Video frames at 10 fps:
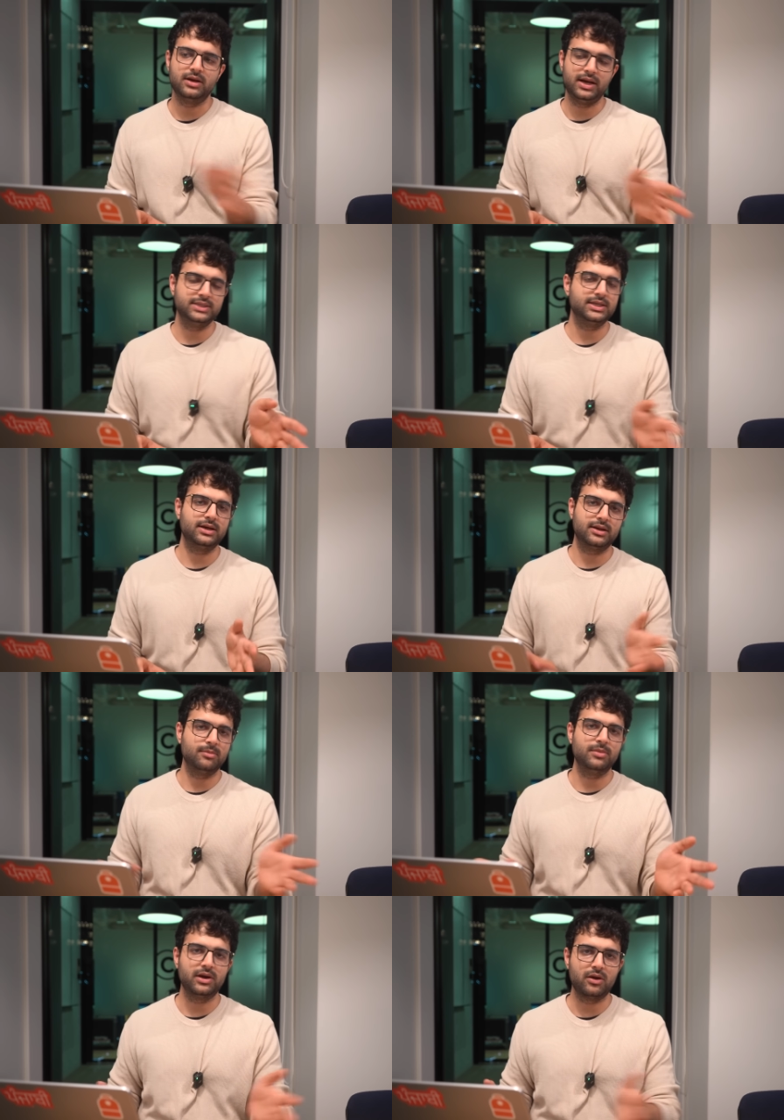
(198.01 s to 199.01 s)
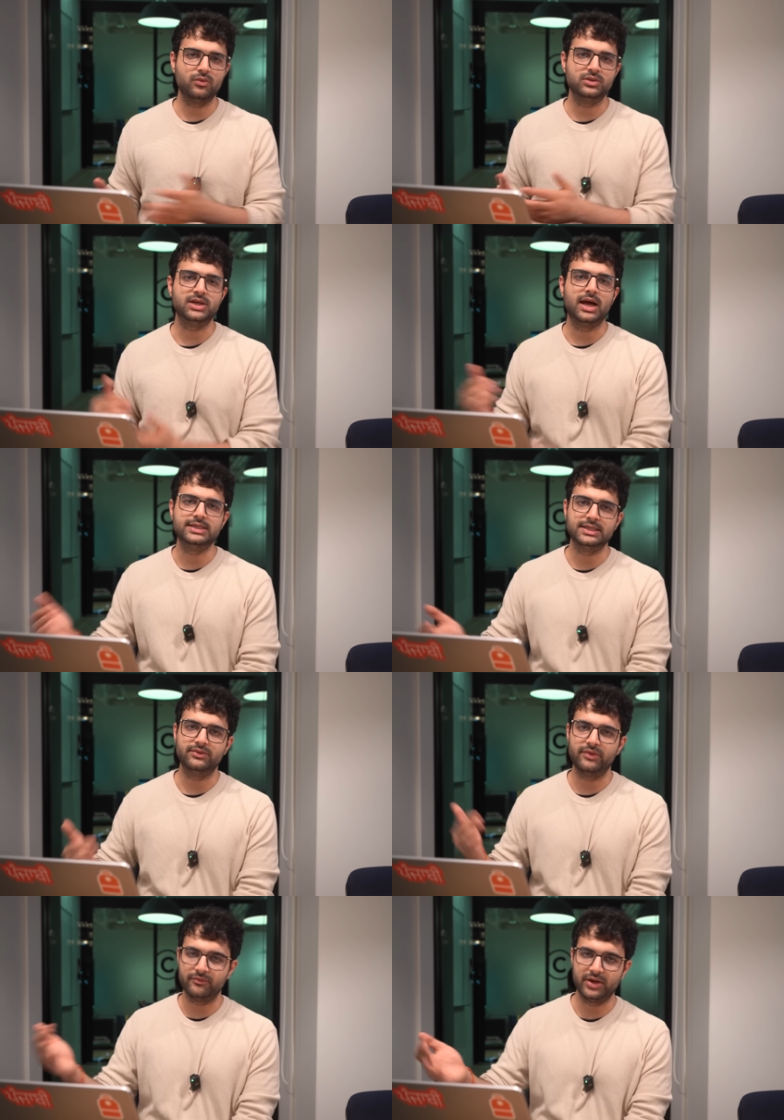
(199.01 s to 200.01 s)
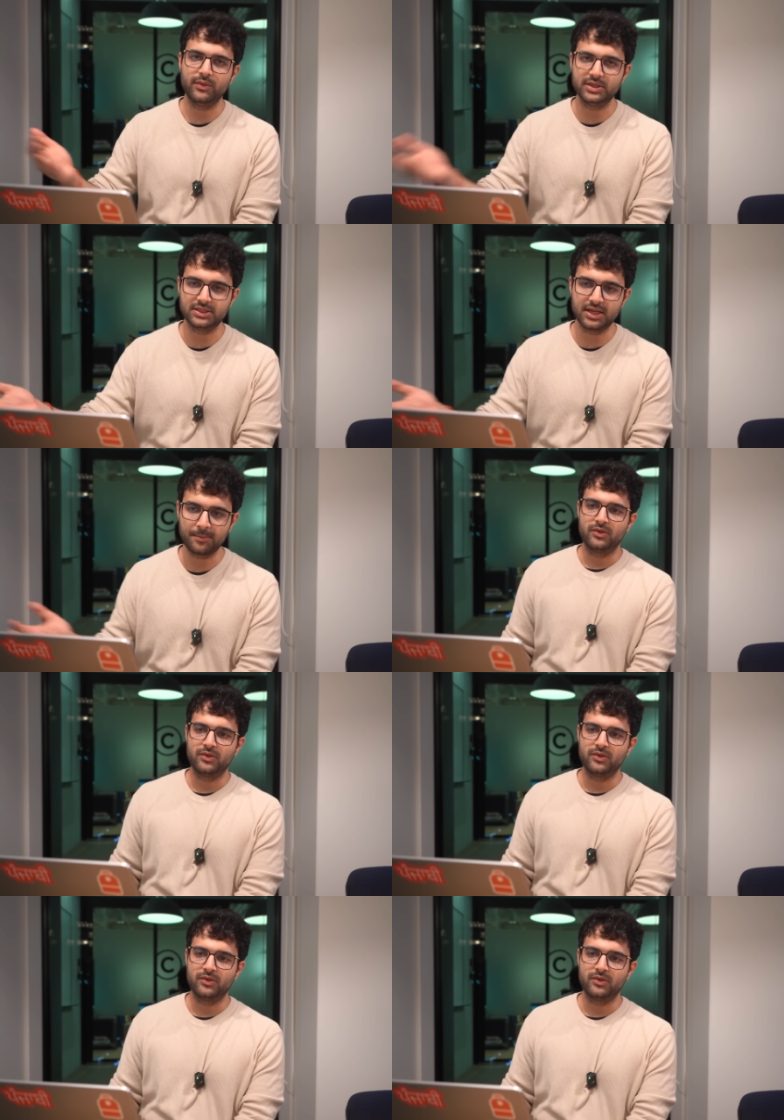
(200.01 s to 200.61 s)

a decent number to charge as a video engineer.